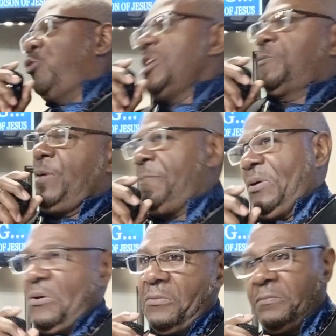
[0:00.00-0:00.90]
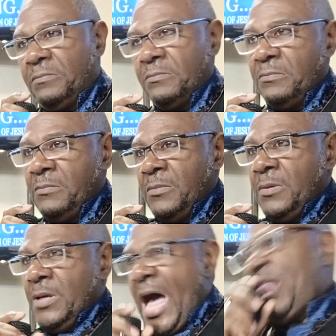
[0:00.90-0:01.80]
don't trust people.
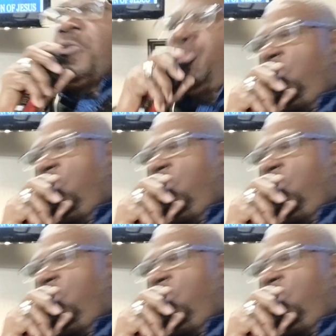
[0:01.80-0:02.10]
I don't